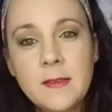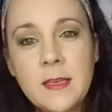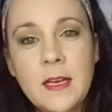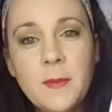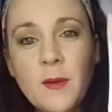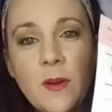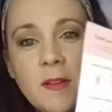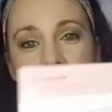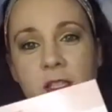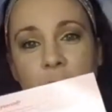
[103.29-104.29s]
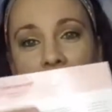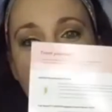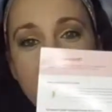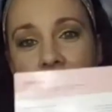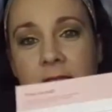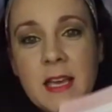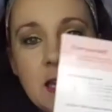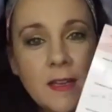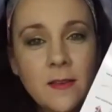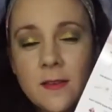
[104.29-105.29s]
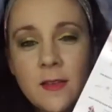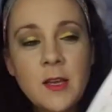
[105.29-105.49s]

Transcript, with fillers: And I'm like, why don't they just put it on this side?